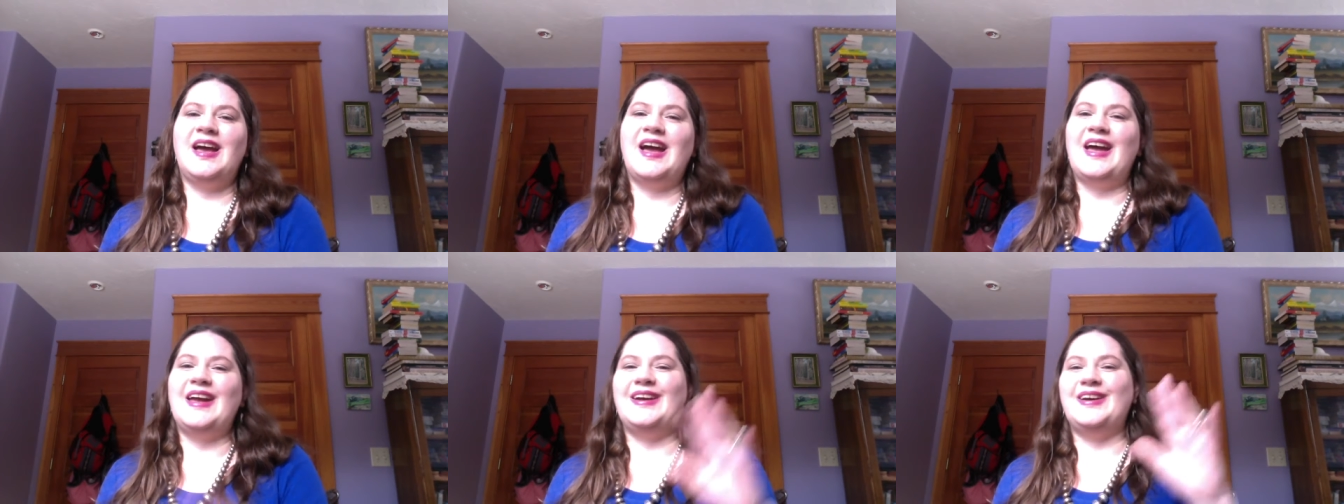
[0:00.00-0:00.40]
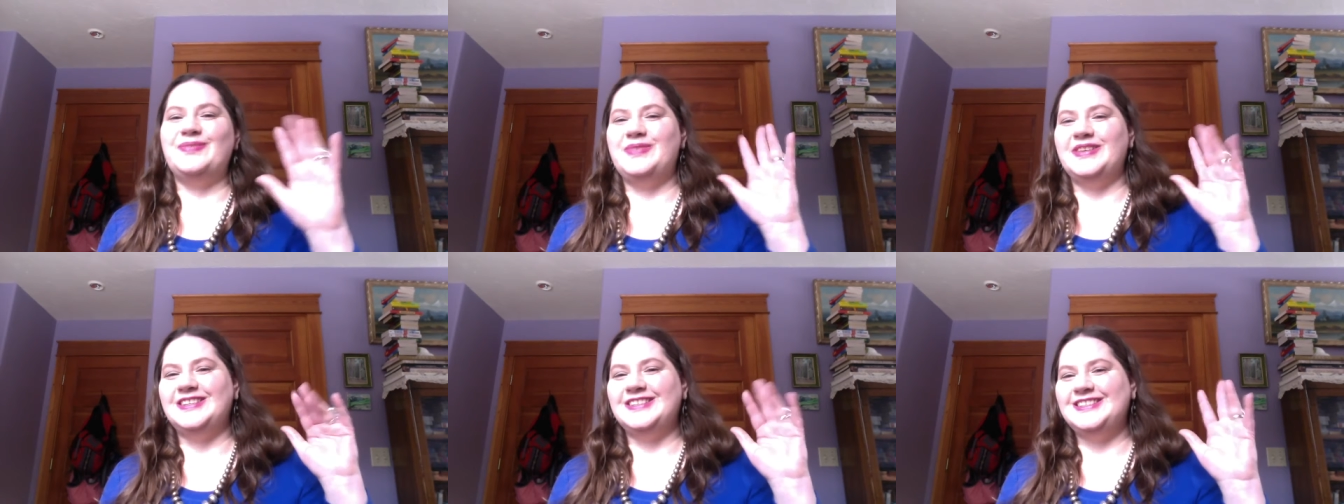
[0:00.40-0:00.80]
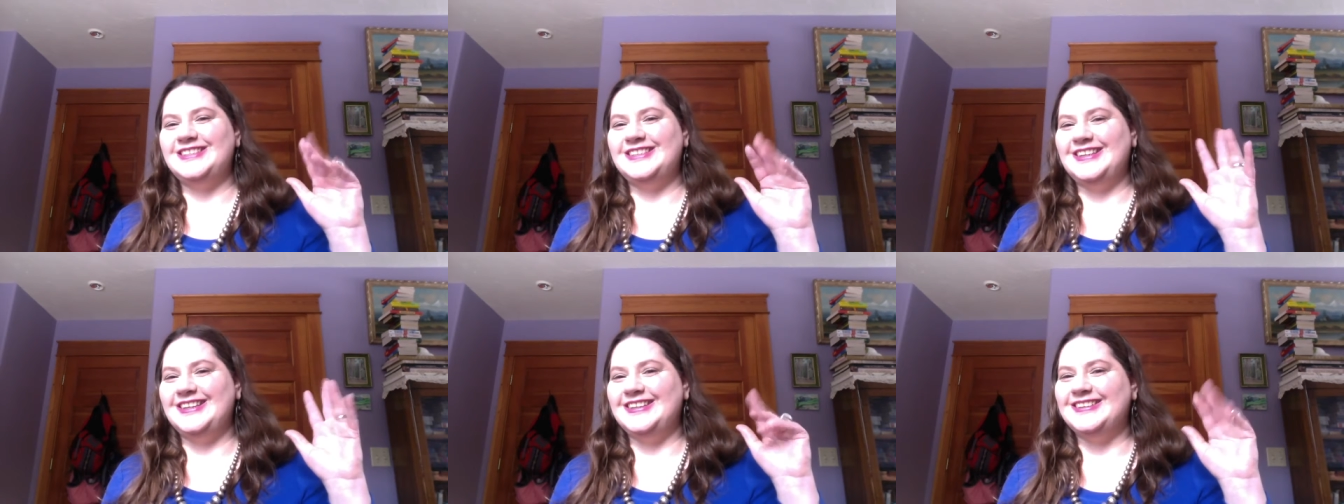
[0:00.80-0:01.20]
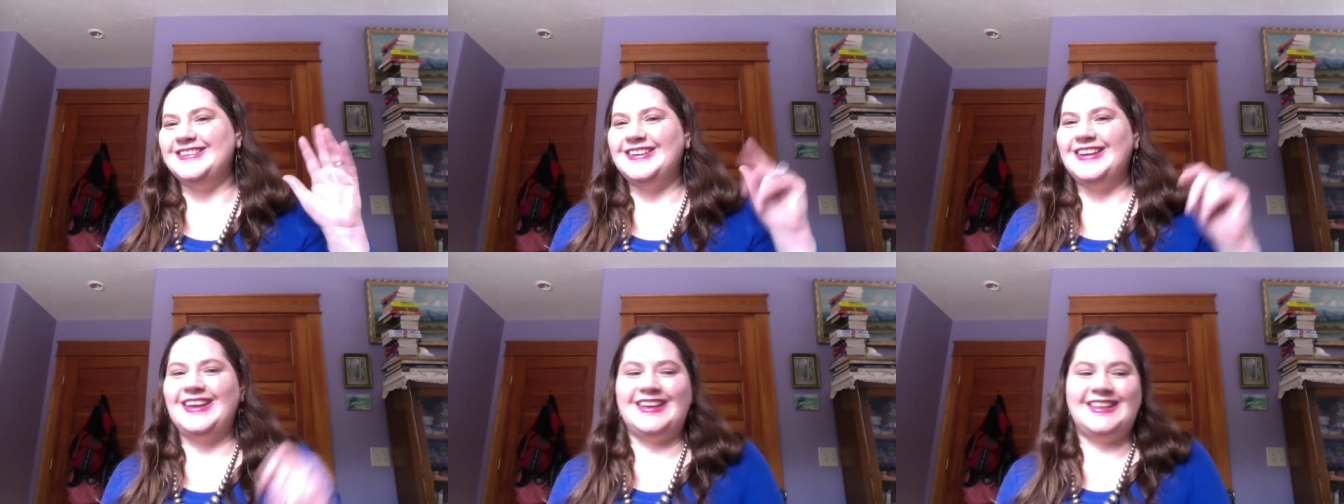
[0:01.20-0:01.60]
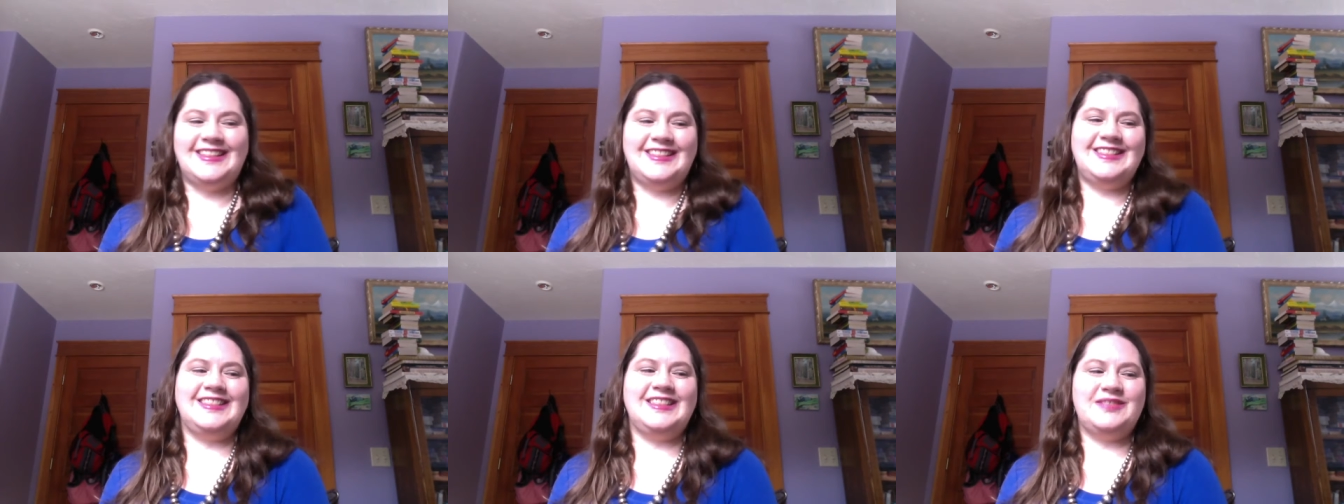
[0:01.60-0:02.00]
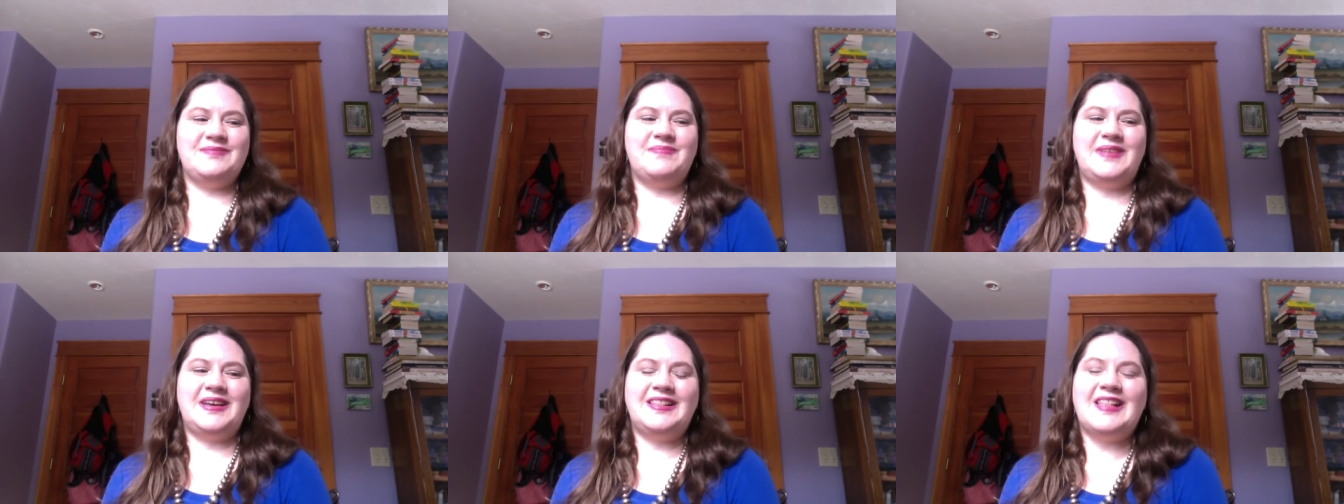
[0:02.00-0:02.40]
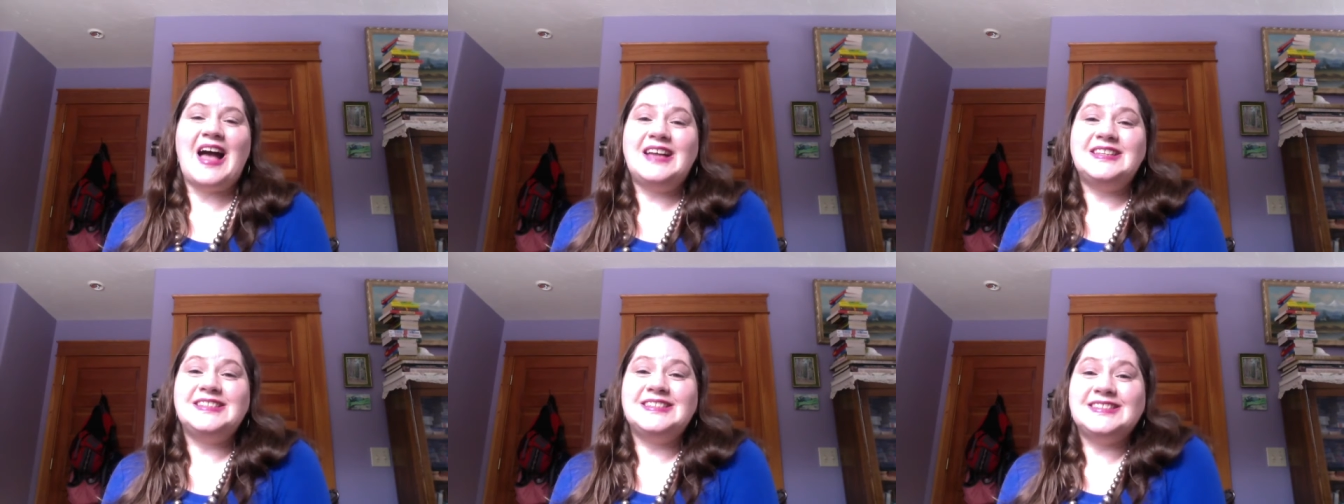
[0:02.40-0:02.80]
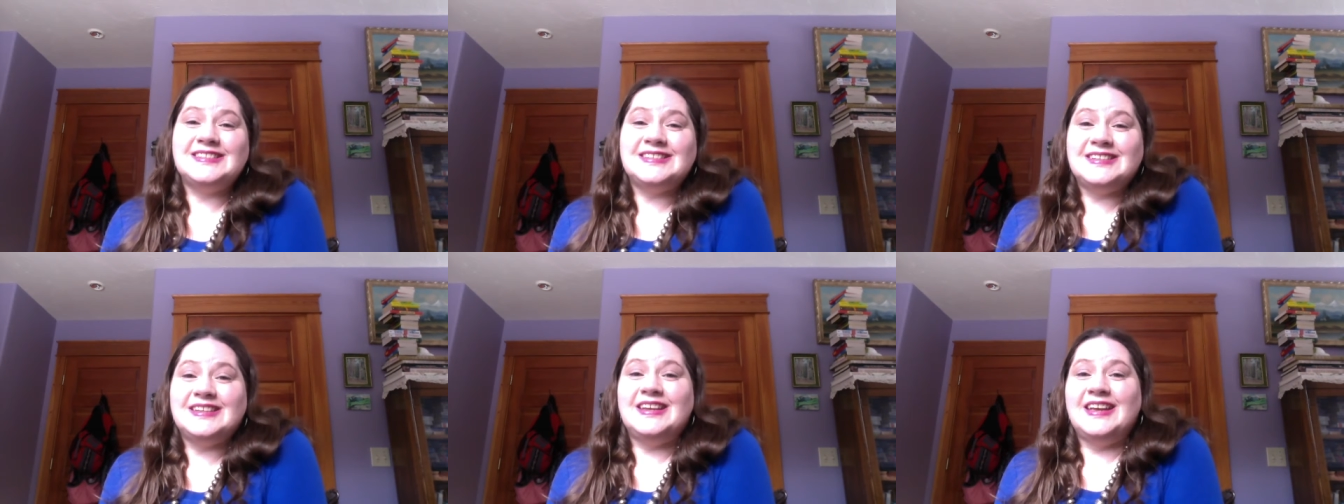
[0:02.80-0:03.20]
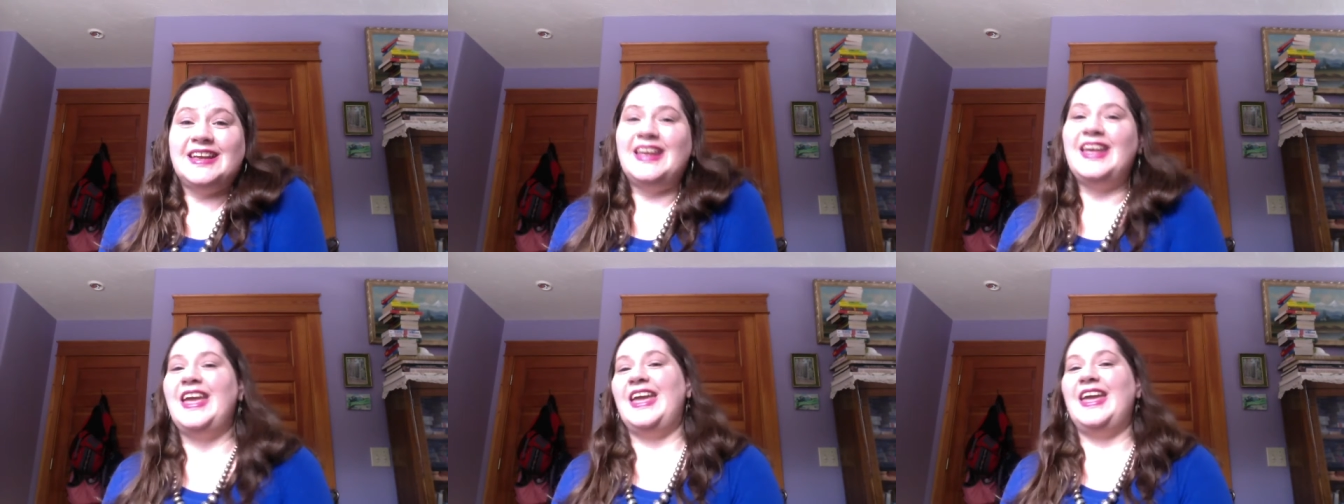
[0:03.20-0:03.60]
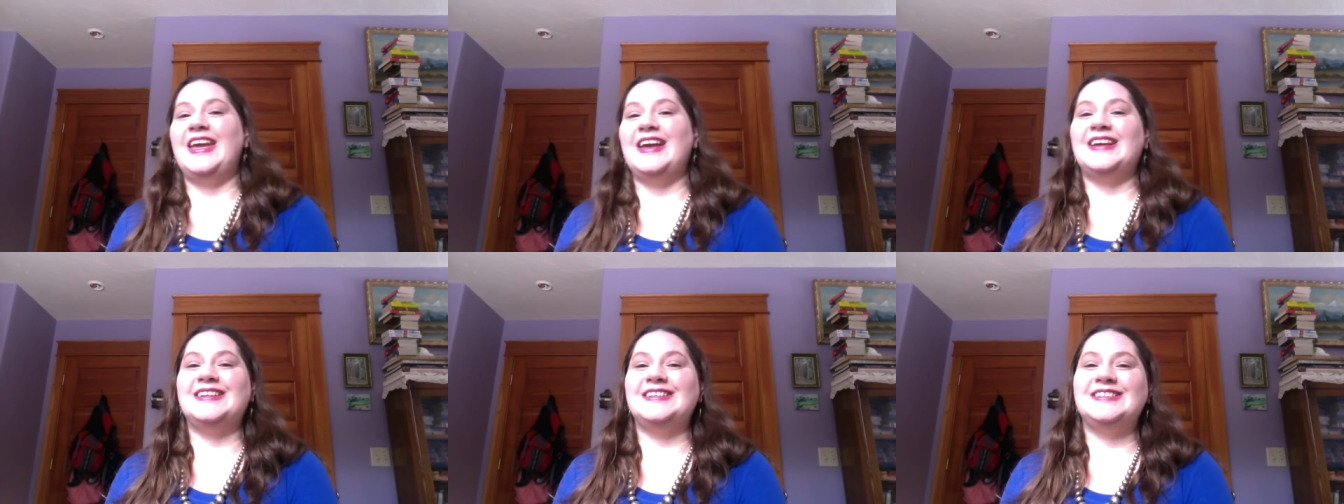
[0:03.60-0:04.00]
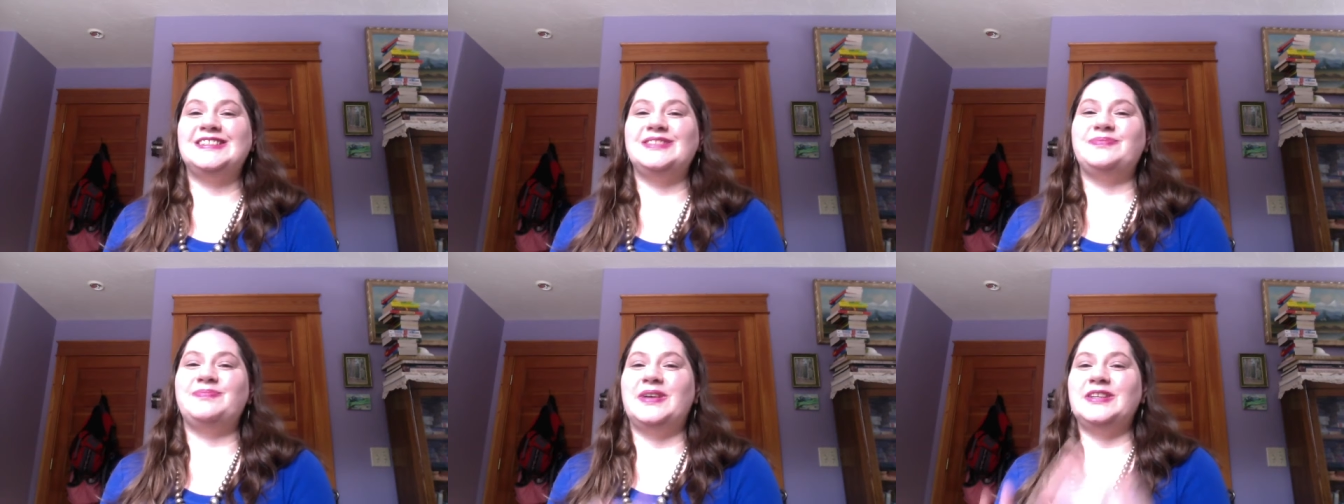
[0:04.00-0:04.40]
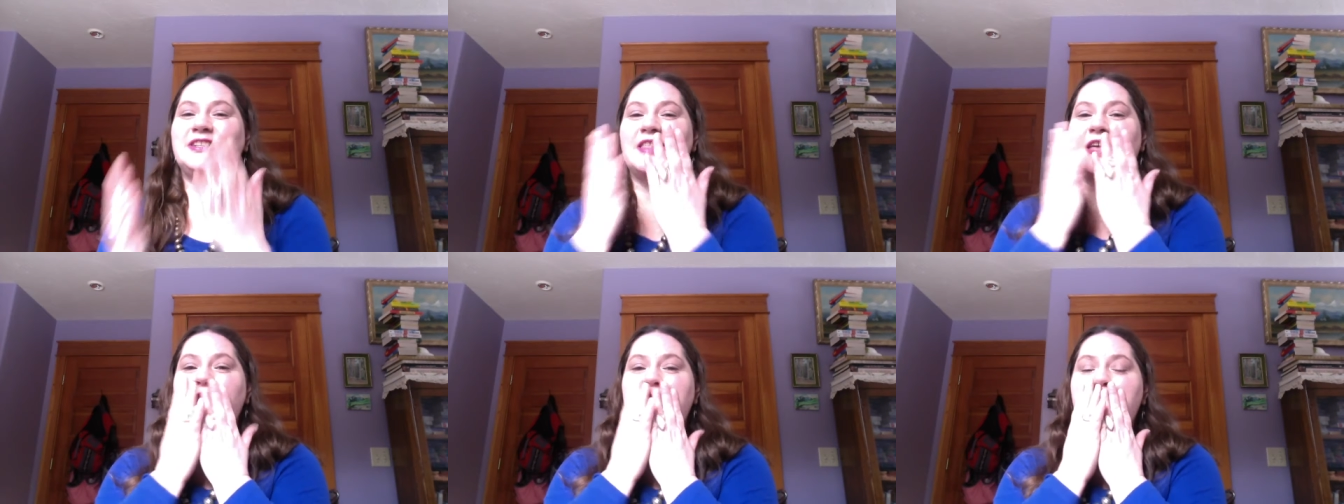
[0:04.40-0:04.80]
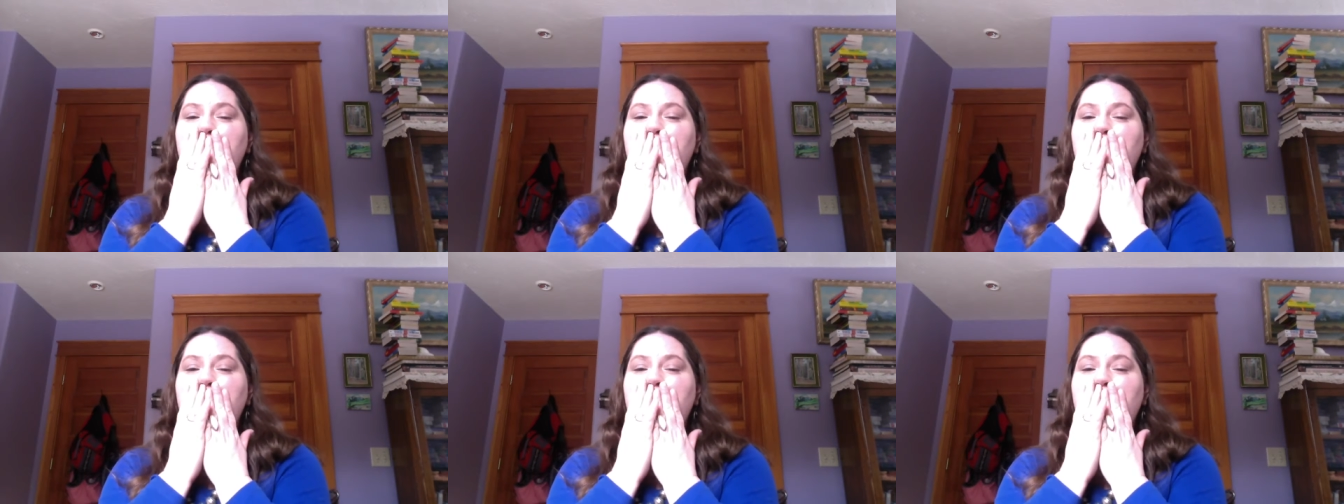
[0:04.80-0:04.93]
I hope you to see you in my class and much love.